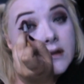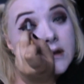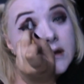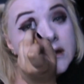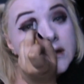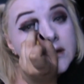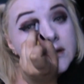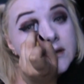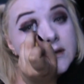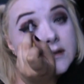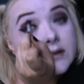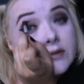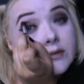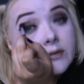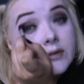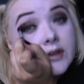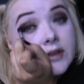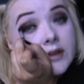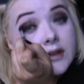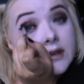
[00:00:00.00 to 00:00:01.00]
and it
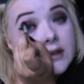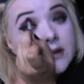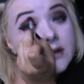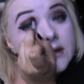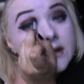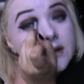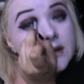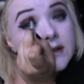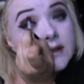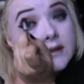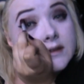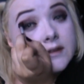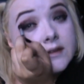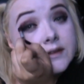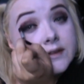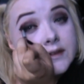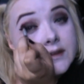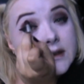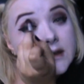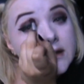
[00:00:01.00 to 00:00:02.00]
doesn't really need
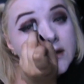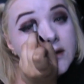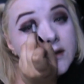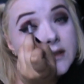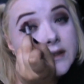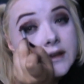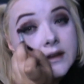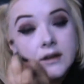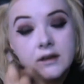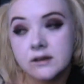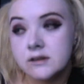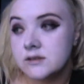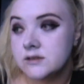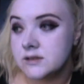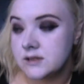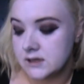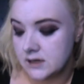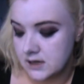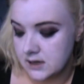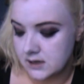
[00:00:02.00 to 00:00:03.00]
to stay all that
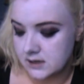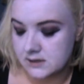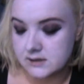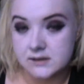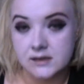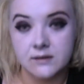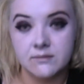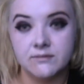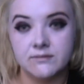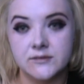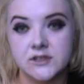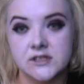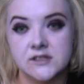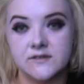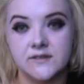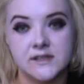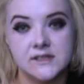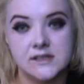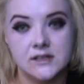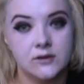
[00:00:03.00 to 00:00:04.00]
nice today because I'm
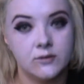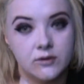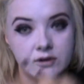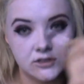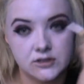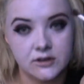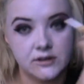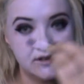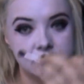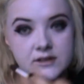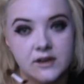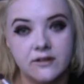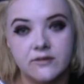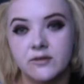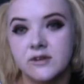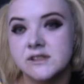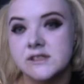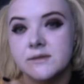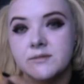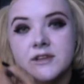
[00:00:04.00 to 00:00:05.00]
just fixing to wash all this
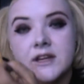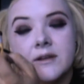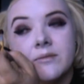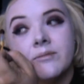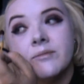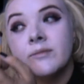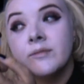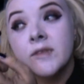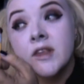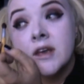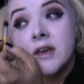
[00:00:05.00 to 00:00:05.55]
off once I'm done.